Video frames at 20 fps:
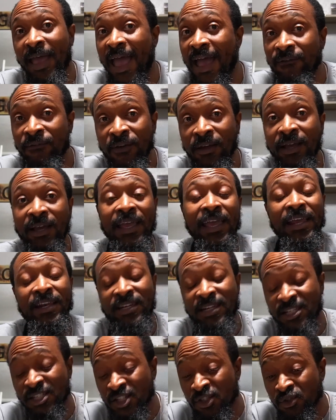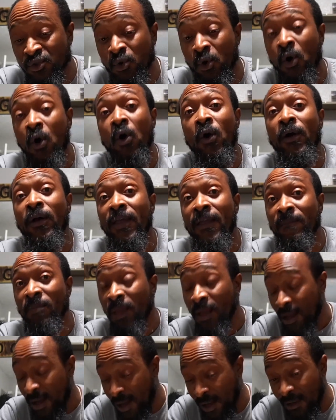Africa and destroying
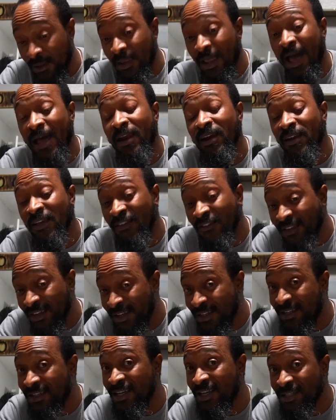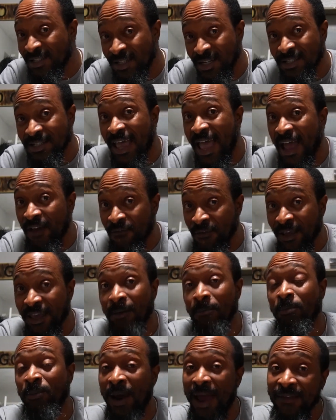a lot of these indigenous
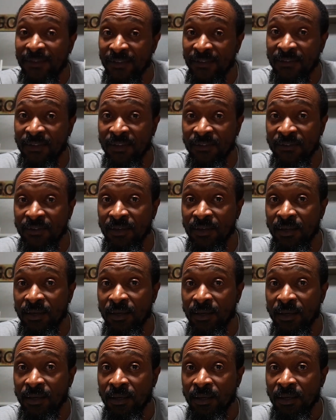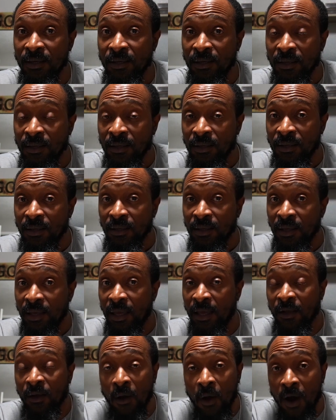African practices
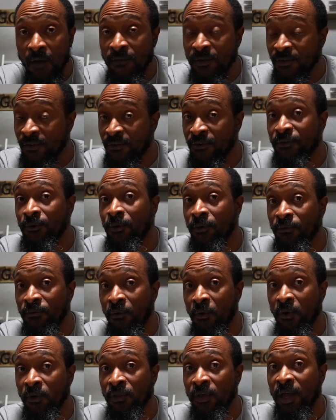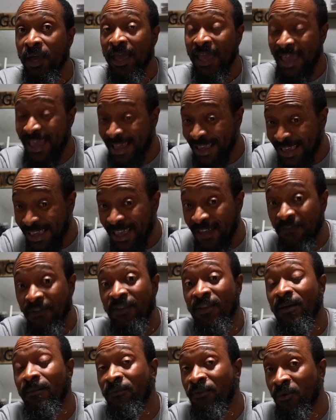and carvings and so forth, and
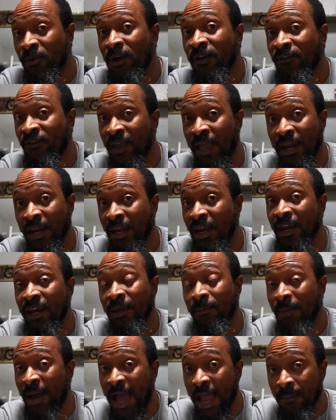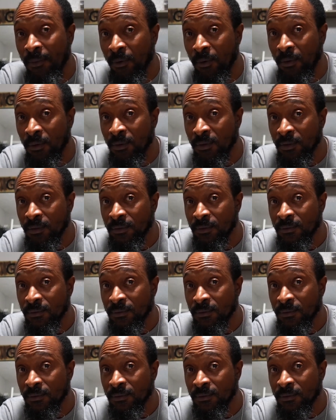giving them Christianity in the Bible,